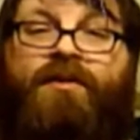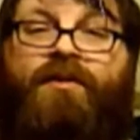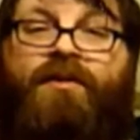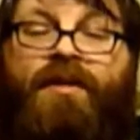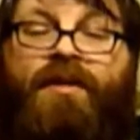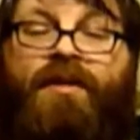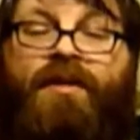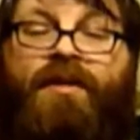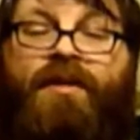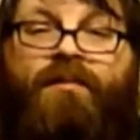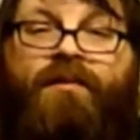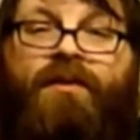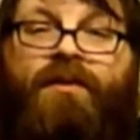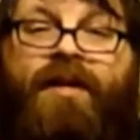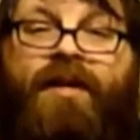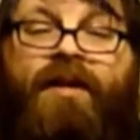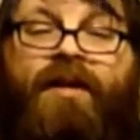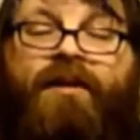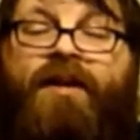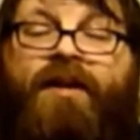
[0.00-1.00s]

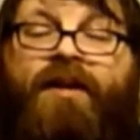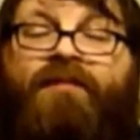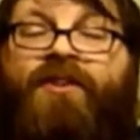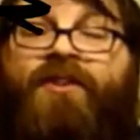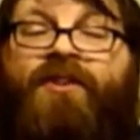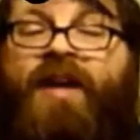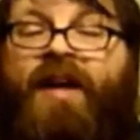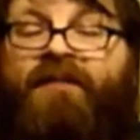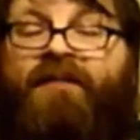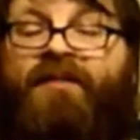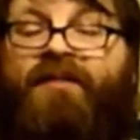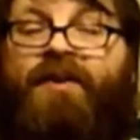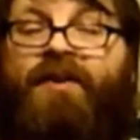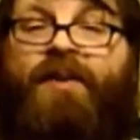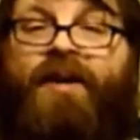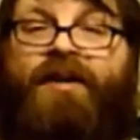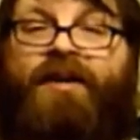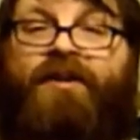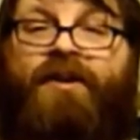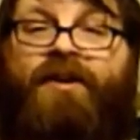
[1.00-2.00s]
they left their heavenly
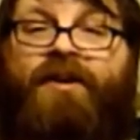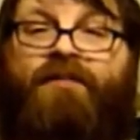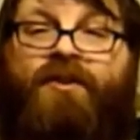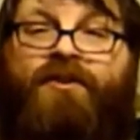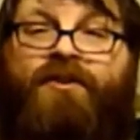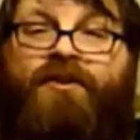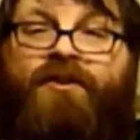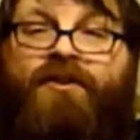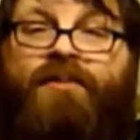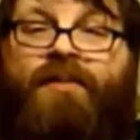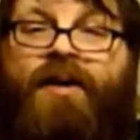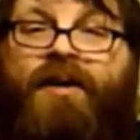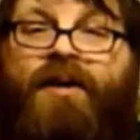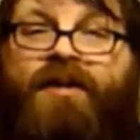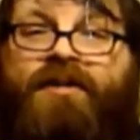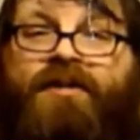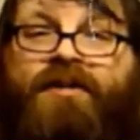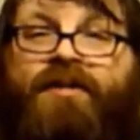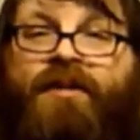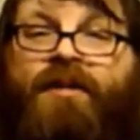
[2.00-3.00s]
body to have earthly
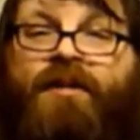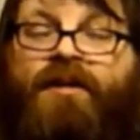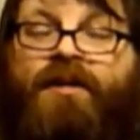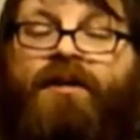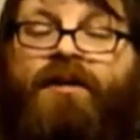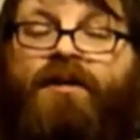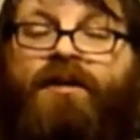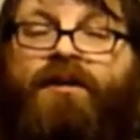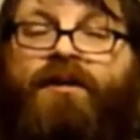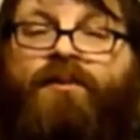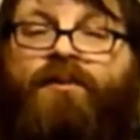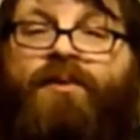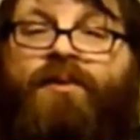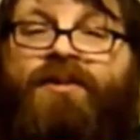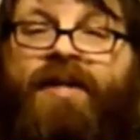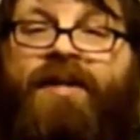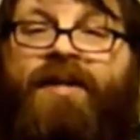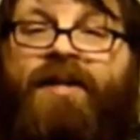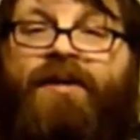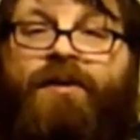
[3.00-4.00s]
bodies, which
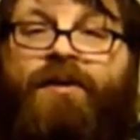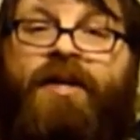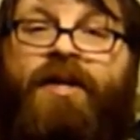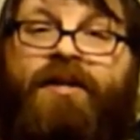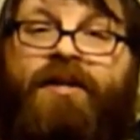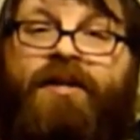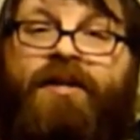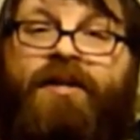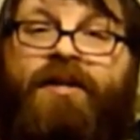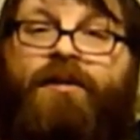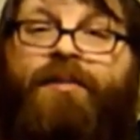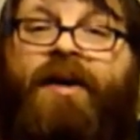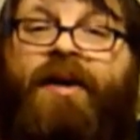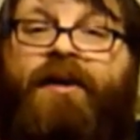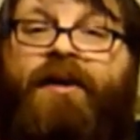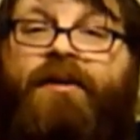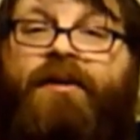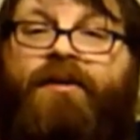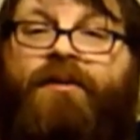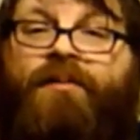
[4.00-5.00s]
they did
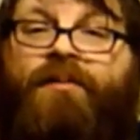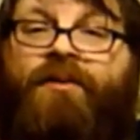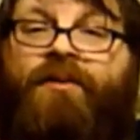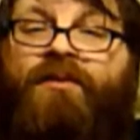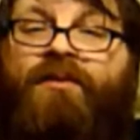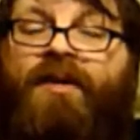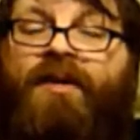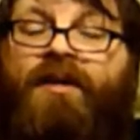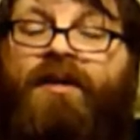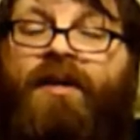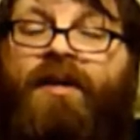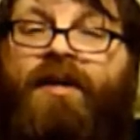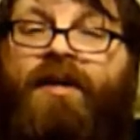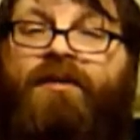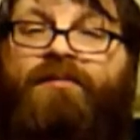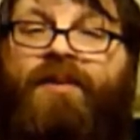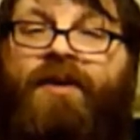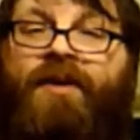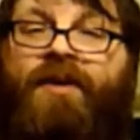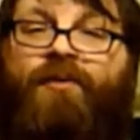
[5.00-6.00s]
depict in the movie
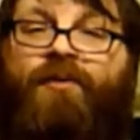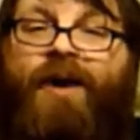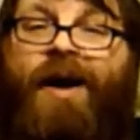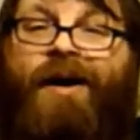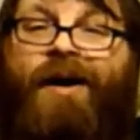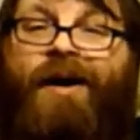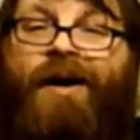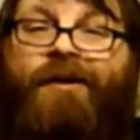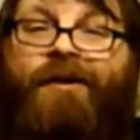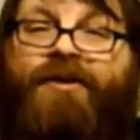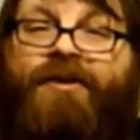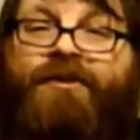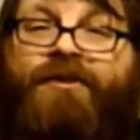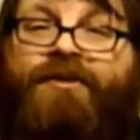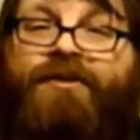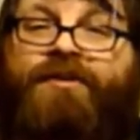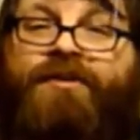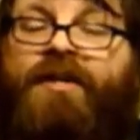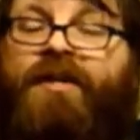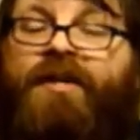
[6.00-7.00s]
as being rock
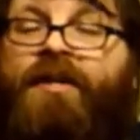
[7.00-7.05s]
creatures.